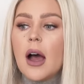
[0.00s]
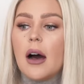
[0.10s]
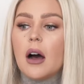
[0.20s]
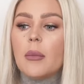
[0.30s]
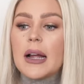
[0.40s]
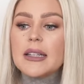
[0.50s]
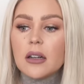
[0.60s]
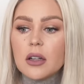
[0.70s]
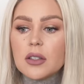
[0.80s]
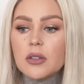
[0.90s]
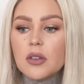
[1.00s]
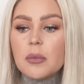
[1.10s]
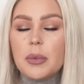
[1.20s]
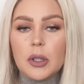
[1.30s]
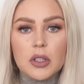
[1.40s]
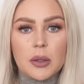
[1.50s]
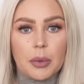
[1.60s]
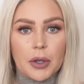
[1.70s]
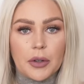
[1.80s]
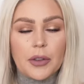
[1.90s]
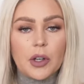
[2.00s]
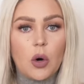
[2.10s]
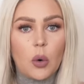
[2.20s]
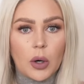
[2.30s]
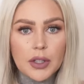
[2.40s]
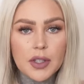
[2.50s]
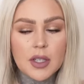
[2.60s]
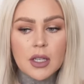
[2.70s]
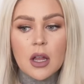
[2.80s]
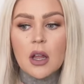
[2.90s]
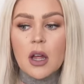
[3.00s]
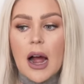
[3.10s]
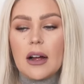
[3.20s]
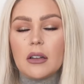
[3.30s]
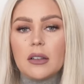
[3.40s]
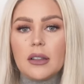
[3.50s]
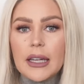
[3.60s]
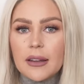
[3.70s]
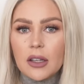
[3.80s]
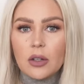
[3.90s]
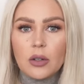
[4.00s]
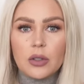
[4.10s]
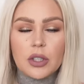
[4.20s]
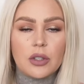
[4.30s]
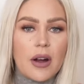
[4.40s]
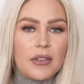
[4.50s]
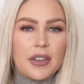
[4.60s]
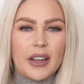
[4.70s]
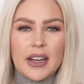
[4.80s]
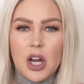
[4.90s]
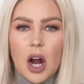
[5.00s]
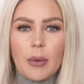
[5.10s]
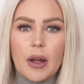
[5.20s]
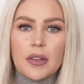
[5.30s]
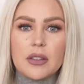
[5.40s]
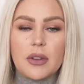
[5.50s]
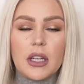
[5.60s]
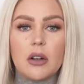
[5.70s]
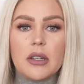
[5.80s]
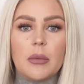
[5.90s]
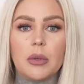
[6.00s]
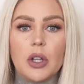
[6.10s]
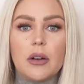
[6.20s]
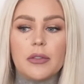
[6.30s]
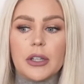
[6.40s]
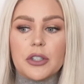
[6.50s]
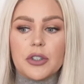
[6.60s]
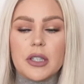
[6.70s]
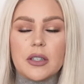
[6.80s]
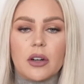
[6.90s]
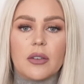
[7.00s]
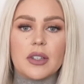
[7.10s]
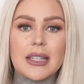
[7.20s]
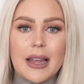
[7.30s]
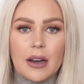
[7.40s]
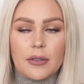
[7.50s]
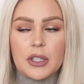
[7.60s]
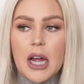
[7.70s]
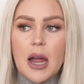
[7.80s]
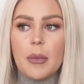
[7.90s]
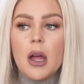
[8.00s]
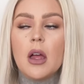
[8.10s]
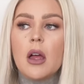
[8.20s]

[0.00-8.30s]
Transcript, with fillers: Um, I did also do the Built to Birth course. I'll link you to everything I talk about in this video down below if you're interested, so I don't have to say that every time.